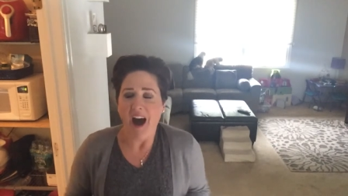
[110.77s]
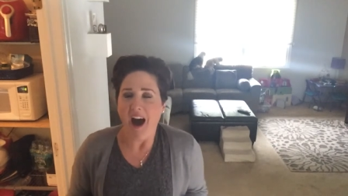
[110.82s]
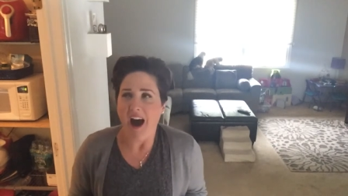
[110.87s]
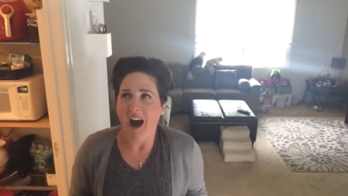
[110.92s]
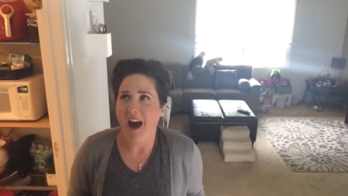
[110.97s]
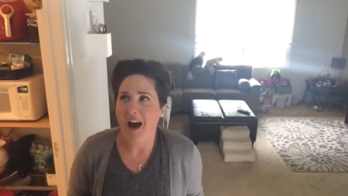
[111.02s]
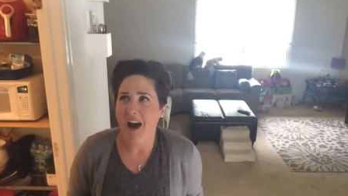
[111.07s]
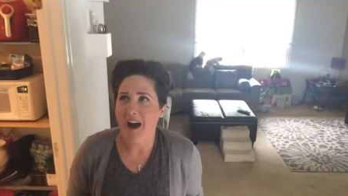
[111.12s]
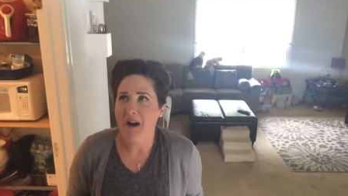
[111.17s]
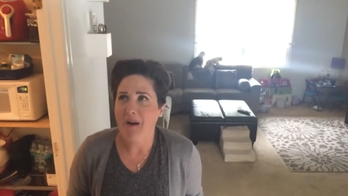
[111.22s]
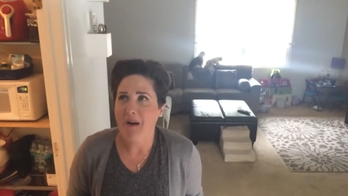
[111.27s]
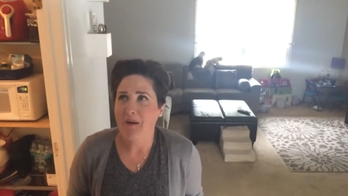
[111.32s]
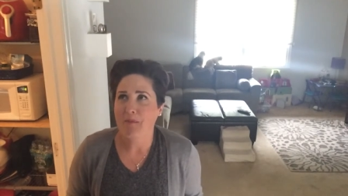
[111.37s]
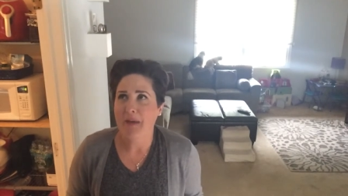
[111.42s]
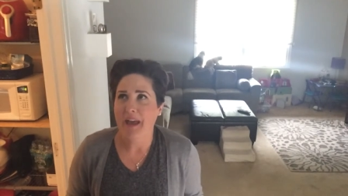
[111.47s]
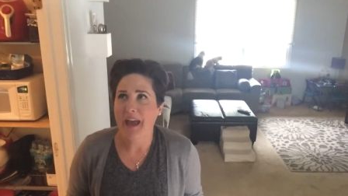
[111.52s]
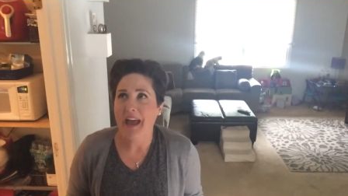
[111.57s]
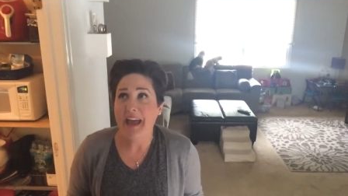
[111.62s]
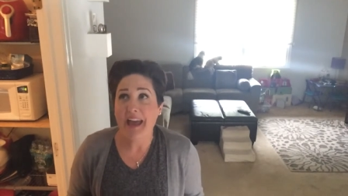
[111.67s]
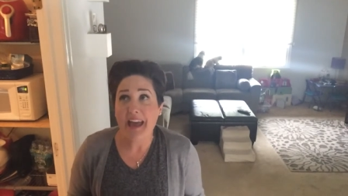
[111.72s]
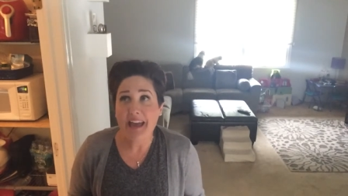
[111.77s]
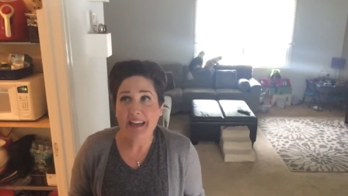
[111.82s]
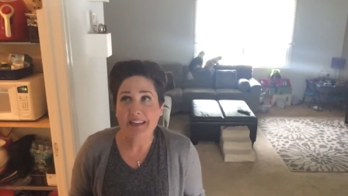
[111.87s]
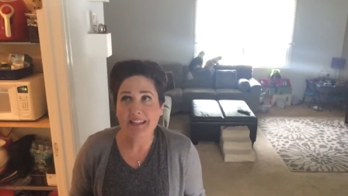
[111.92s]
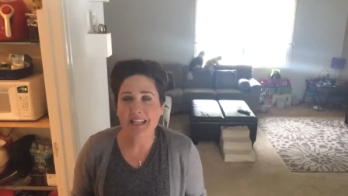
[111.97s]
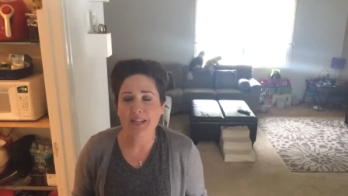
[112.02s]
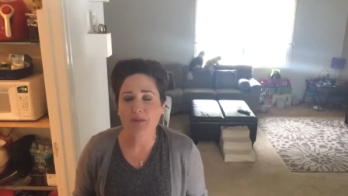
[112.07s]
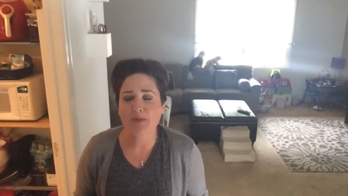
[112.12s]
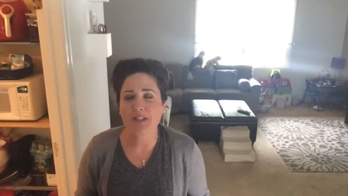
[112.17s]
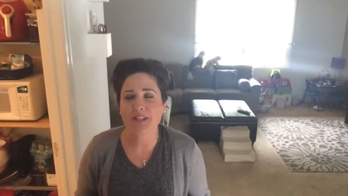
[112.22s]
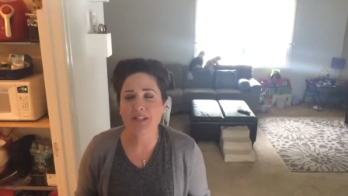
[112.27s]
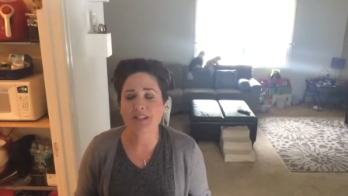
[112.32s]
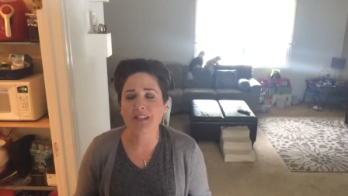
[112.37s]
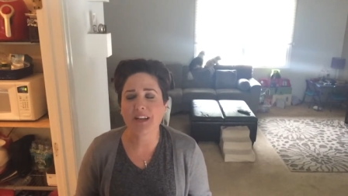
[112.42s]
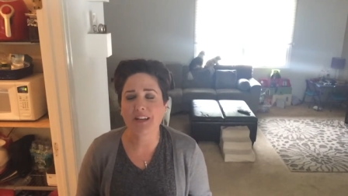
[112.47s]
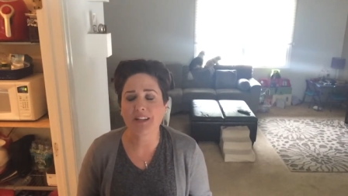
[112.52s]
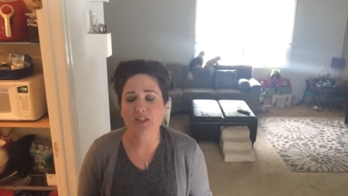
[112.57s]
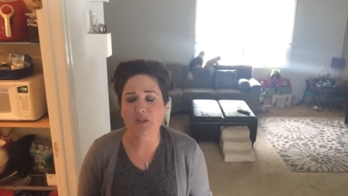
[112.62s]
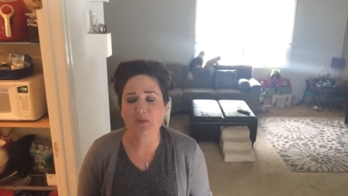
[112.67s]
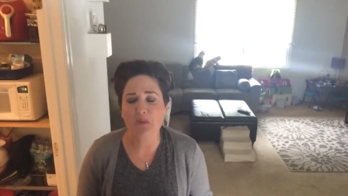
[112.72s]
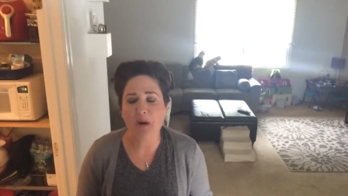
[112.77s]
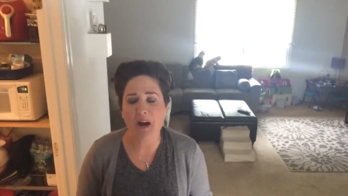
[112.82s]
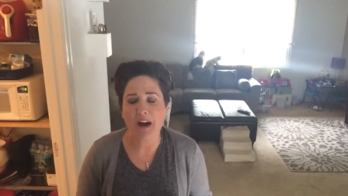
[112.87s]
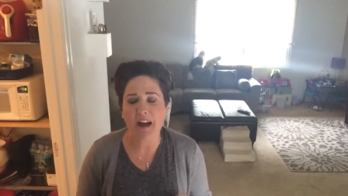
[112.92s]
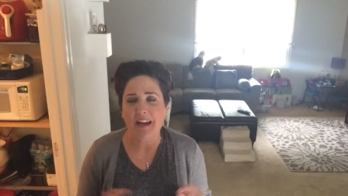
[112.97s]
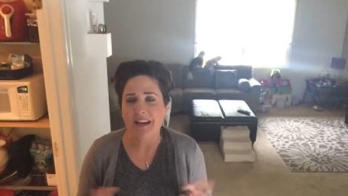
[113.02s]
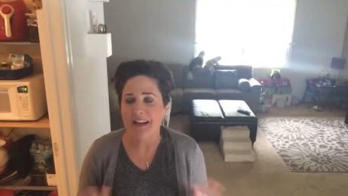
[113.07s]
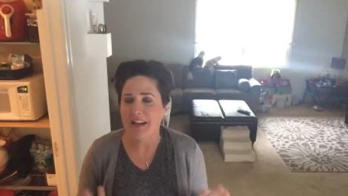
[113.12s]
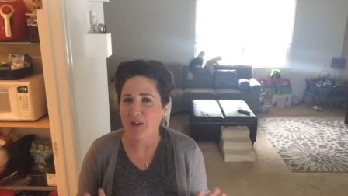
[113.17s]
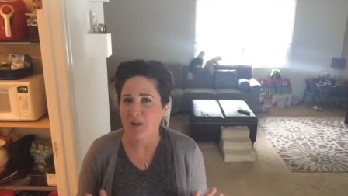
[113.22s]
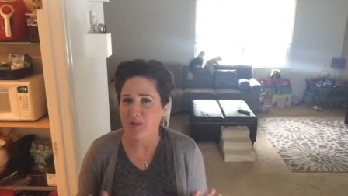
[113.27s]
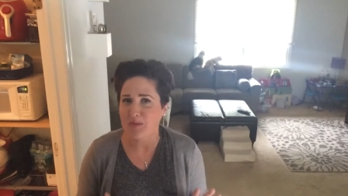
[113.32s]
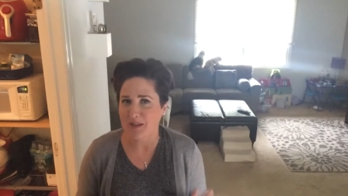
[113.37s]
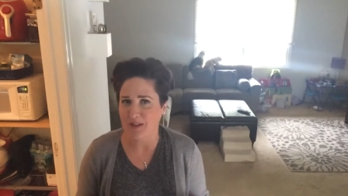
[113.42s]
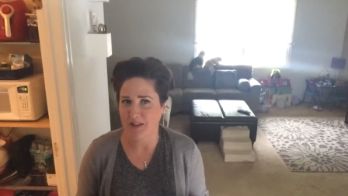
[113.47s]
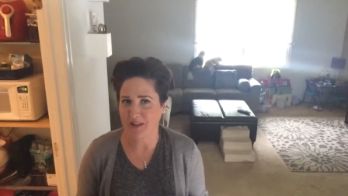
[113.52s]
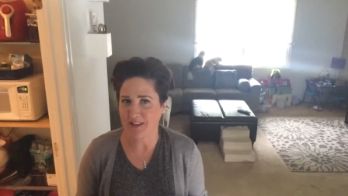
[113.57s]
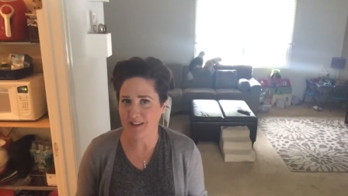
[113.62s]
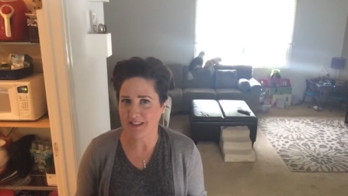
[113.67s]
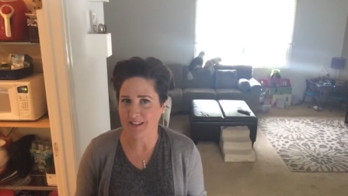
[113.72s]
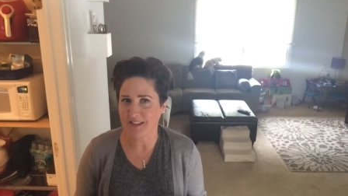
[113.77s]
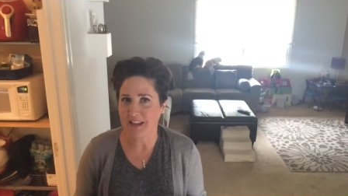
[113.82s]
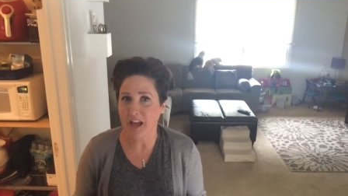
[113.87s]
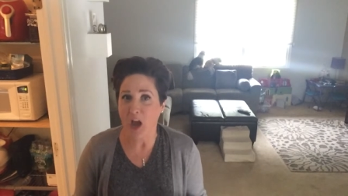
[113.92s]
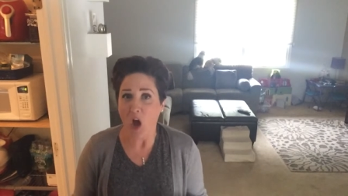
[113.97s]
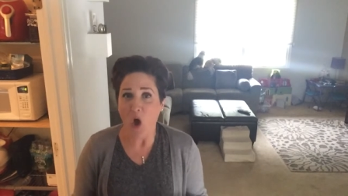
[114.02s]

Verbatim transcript: um, and he was such a pioneer because